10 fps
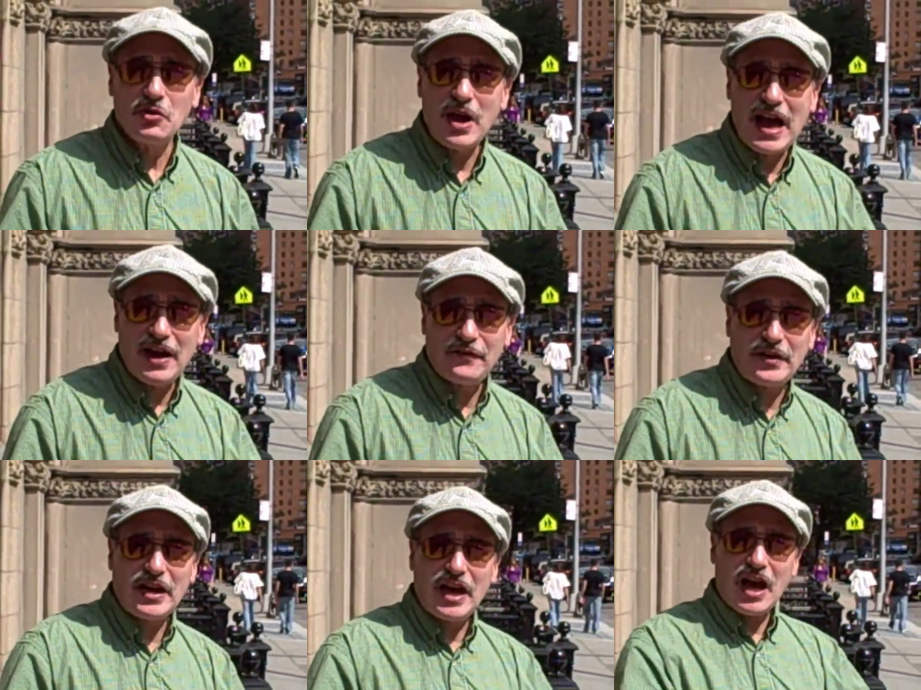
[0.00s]
you have
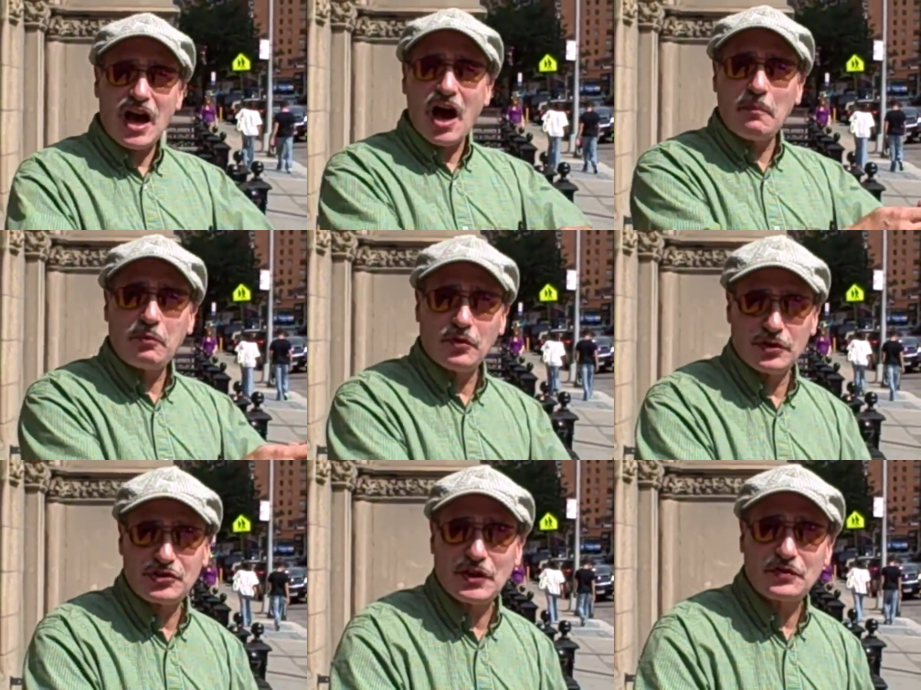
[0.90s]

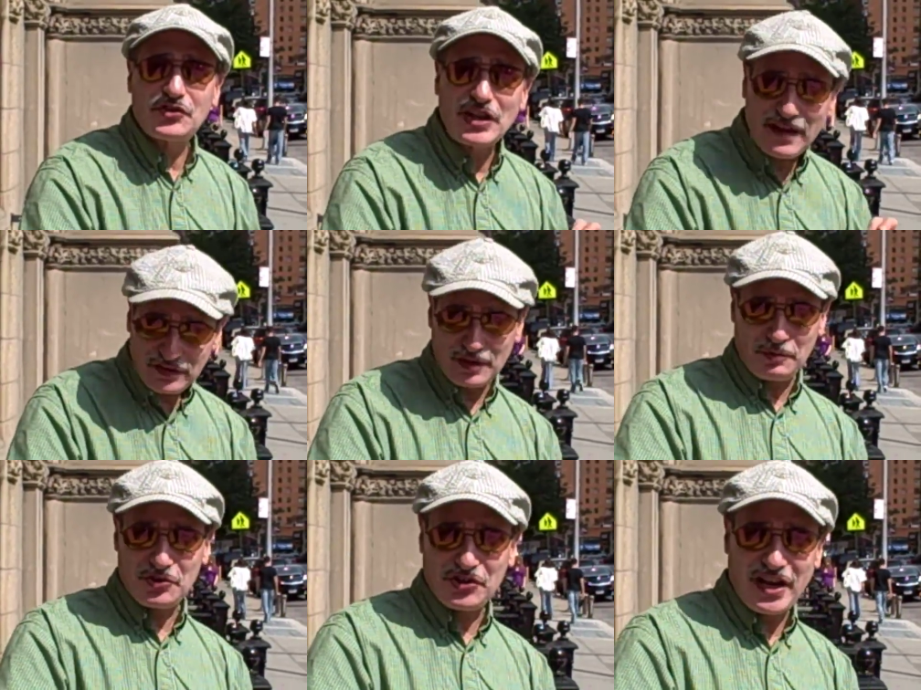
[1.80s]
upwards of seventy
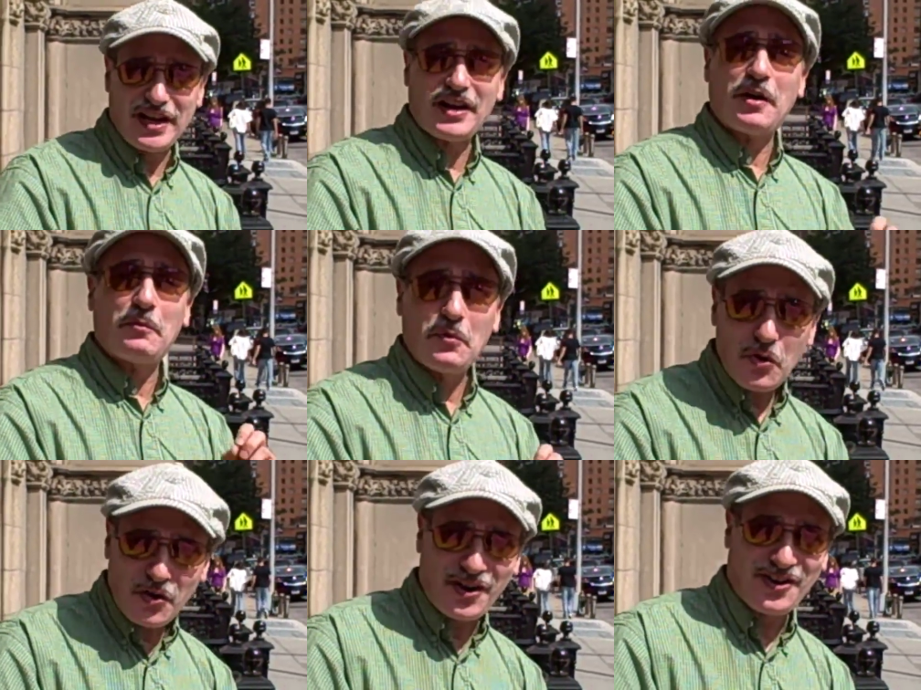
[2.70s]
percent or
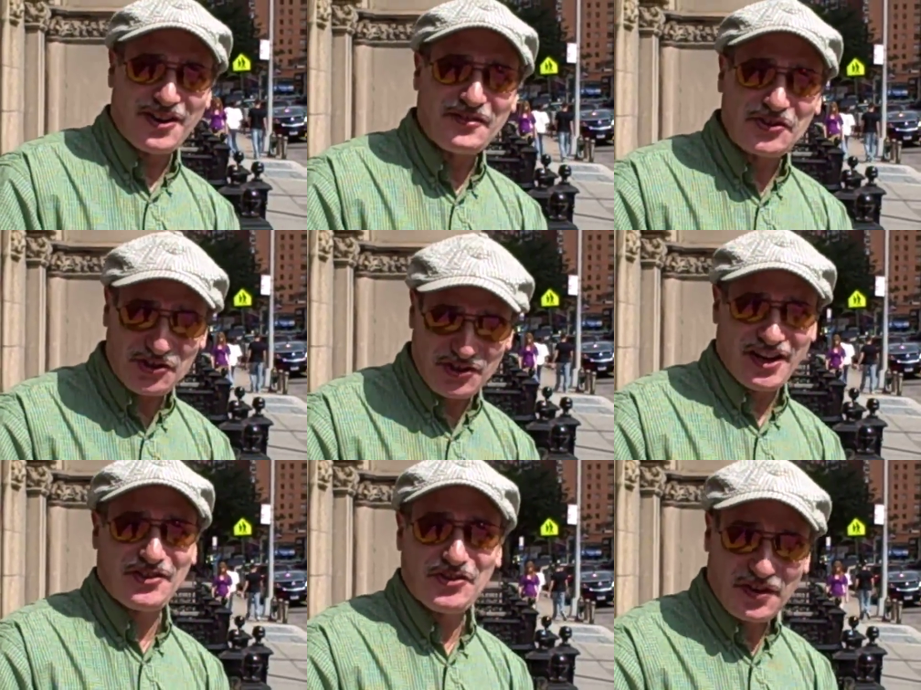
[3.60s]
more of a
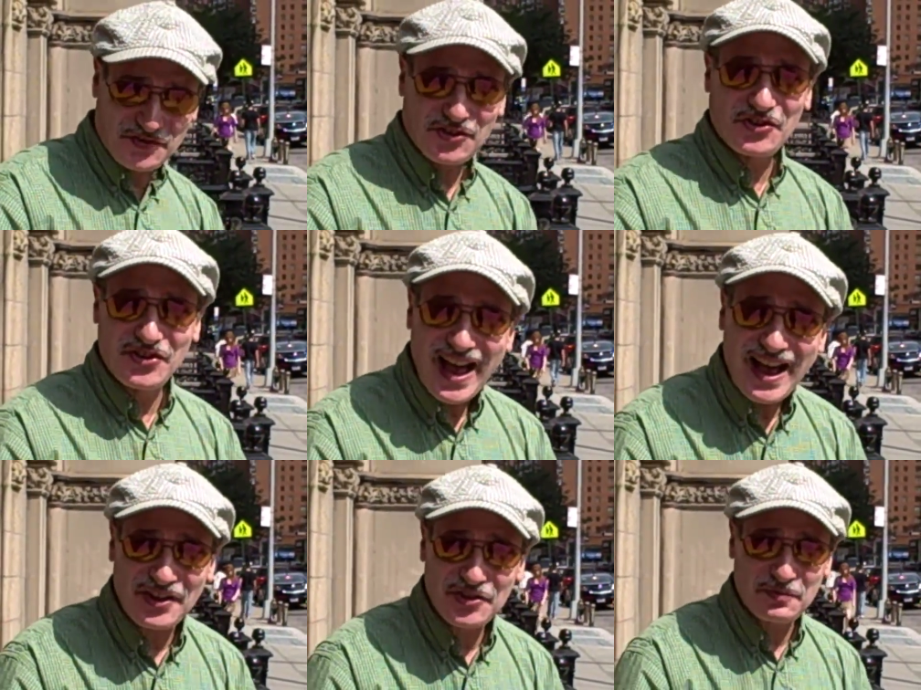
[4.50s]
chance of
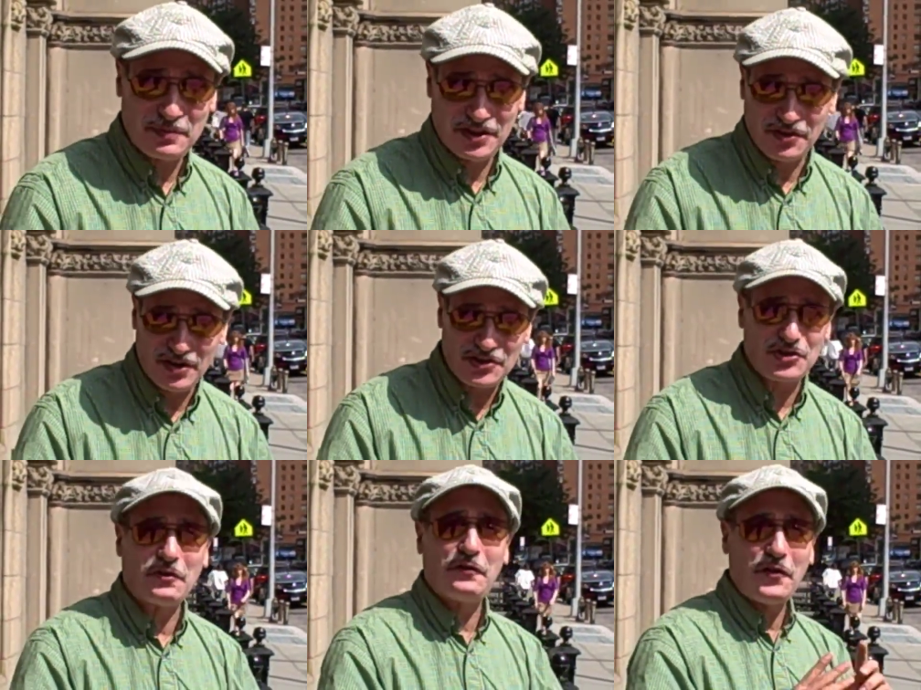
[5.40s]
success
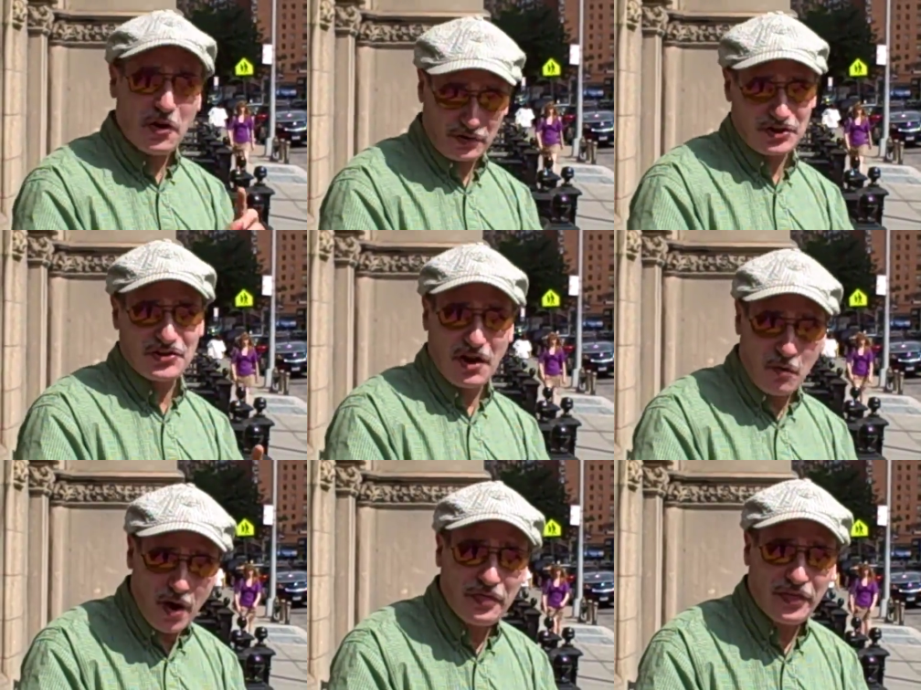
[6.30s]
because you focus
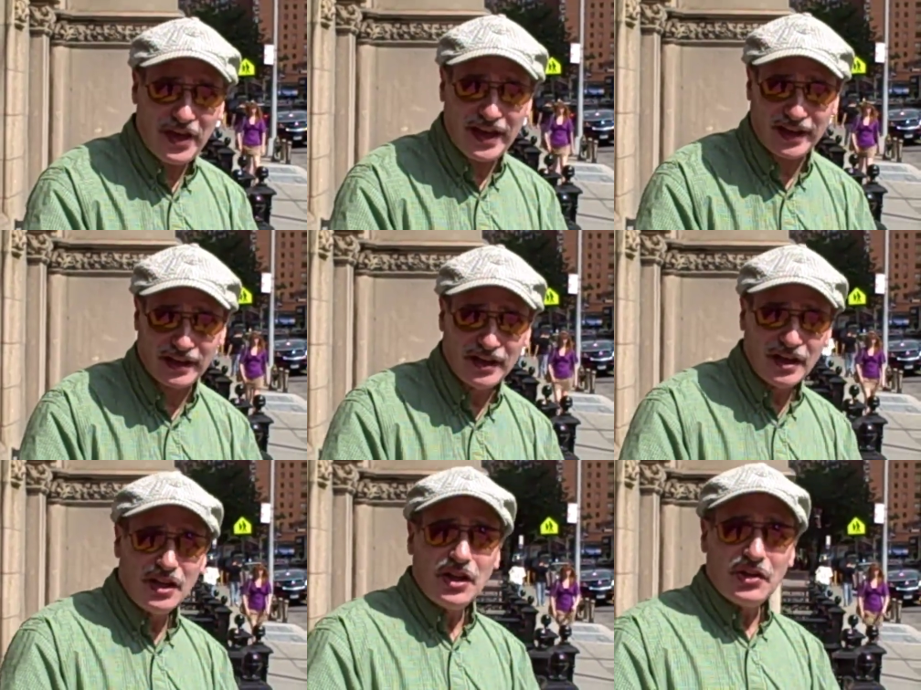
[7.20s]
on one thing.
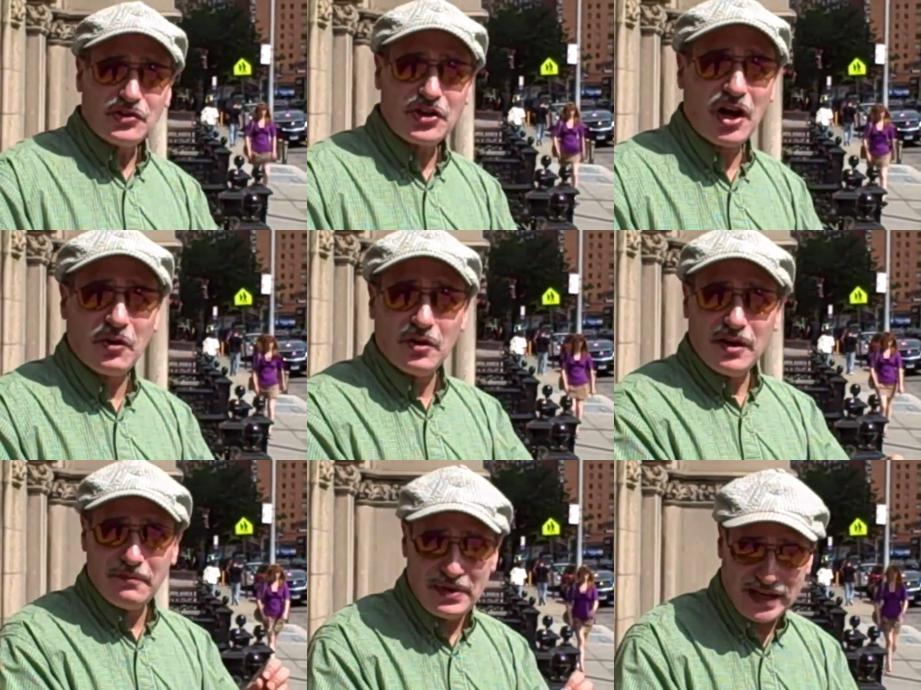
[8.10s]
So
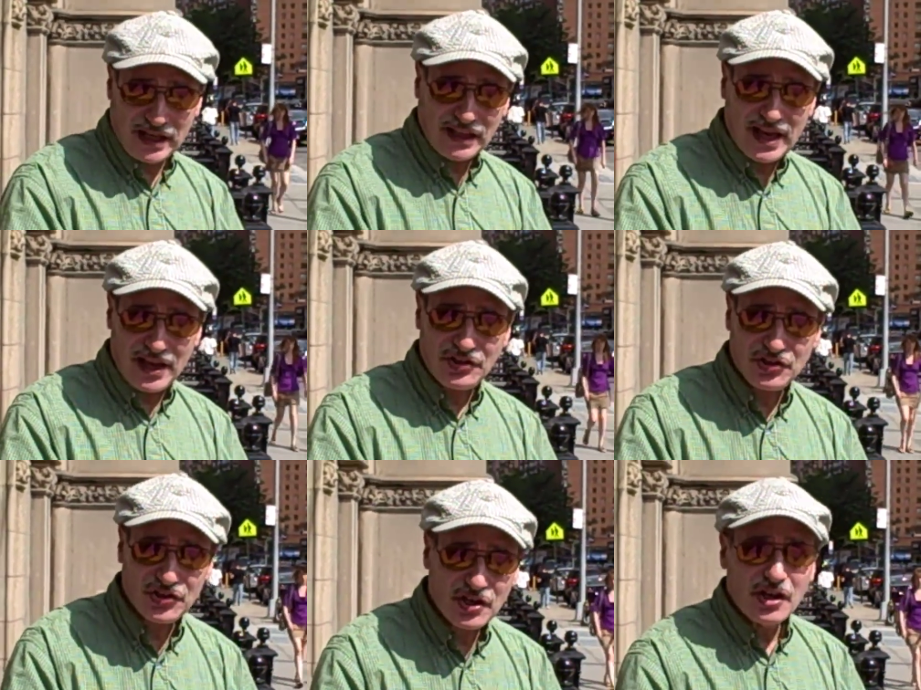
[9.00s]
make a
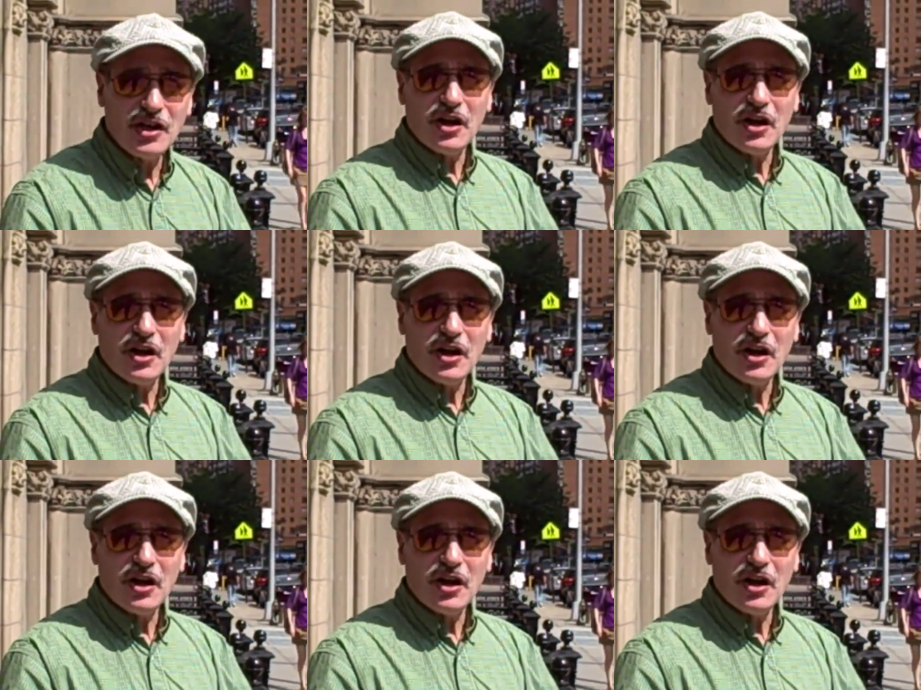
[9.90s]
list,